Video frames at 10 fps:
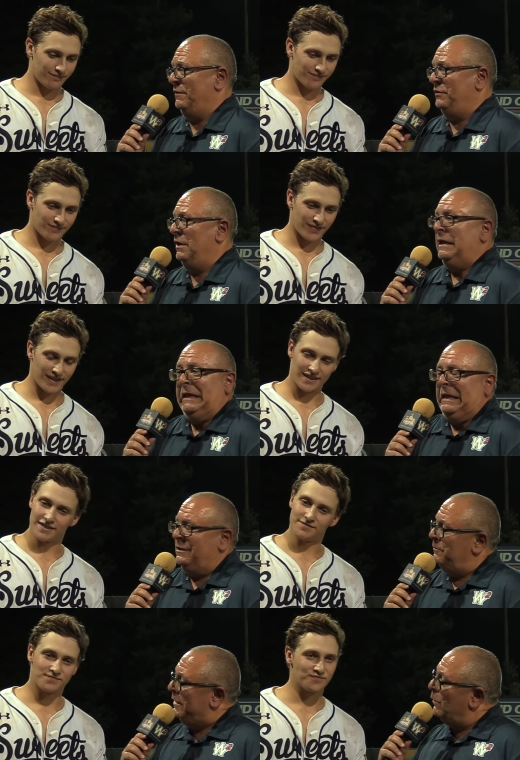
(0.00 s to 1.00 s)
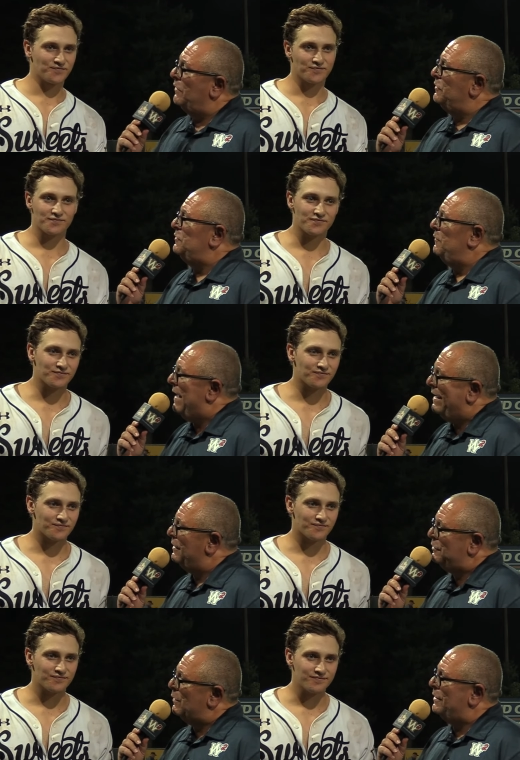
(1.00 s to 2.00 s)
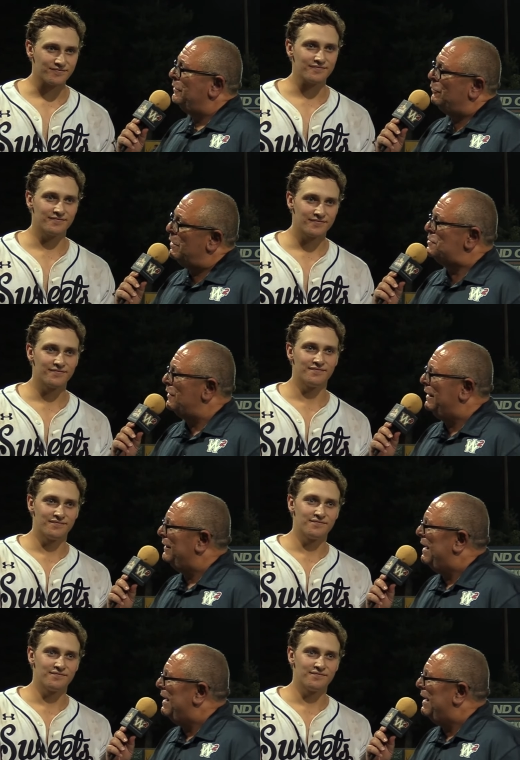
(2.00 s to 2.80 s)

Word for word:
Speaker 1: have you? Has it been a while since you've had an adrenaline rush like